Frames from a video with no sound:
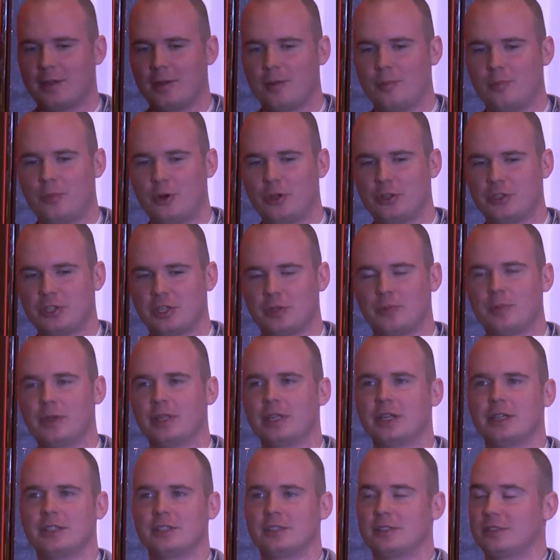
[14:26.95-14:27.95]
Project
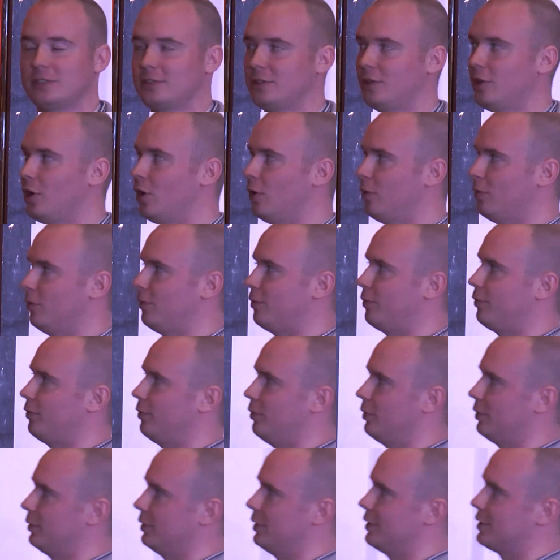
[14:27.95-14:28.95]
managers love
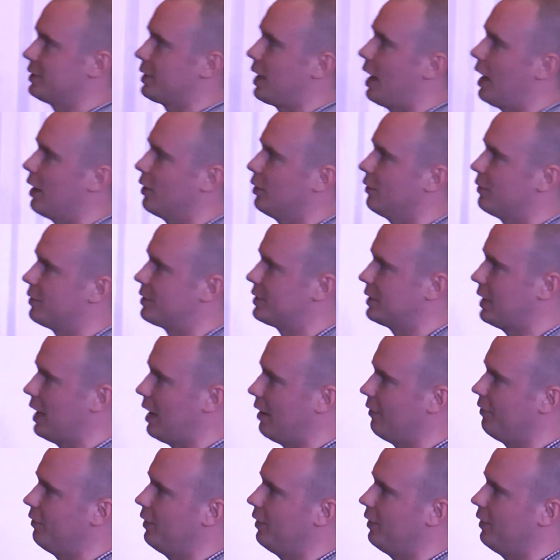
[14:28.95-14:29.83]
this kind of stuff